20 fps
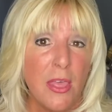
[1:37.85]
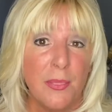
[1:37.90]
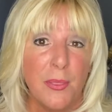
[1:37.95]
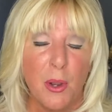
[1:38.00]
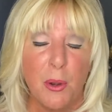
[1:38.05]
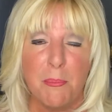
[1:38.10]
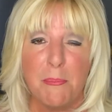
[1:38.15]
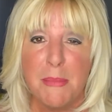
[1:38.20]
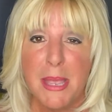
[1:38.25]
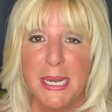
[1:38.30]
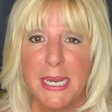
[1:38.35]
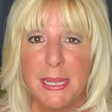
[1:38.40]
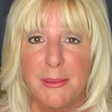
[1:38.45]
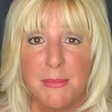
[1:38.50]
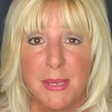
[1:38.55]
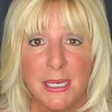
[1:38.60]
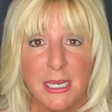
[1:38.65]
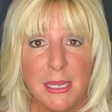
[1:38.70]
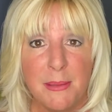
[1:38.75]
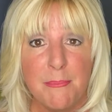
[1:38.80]
There are many,
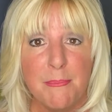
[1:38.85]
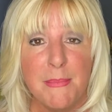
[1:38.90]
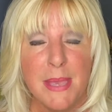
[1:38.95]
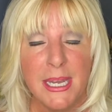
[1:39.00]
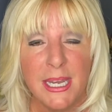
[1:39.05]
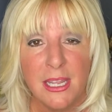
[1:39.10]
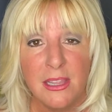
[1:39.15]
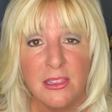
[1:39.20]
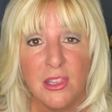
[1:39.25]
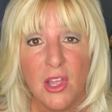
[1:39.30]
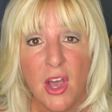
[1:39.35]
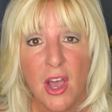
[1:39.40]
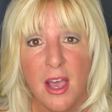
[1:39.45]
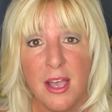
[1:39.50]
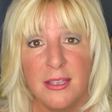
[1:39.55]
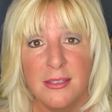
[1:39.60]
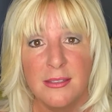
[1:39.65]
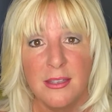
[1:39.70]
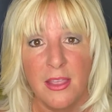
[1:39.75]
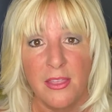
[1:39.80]
many, many
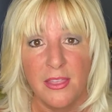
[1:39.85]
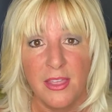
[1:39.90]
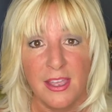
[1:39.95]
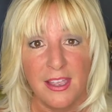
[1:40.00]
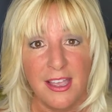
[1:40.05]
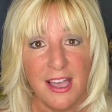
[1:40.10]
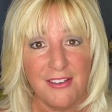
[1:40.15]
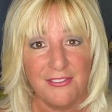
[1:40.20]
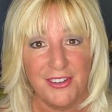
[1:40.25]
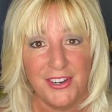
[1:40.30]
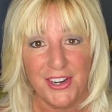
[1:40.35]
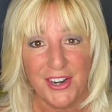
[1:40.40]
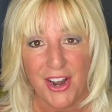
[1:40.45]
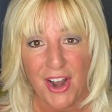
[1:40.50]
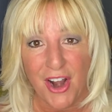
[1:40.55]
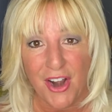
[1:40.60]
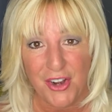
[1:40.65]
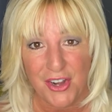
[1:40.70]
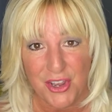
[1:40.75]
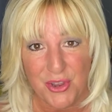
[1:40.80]
laws that govern
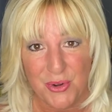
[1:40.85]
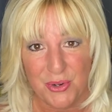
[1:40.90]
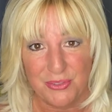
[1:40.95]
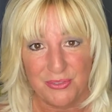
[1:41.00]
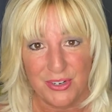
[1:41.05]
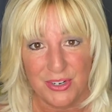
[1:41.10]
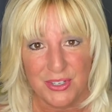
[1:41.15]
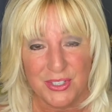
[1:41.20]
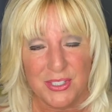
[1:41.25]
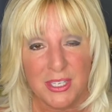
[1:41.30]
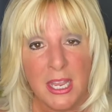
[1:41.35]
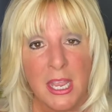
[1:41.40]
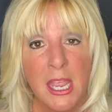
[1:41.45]
our universe.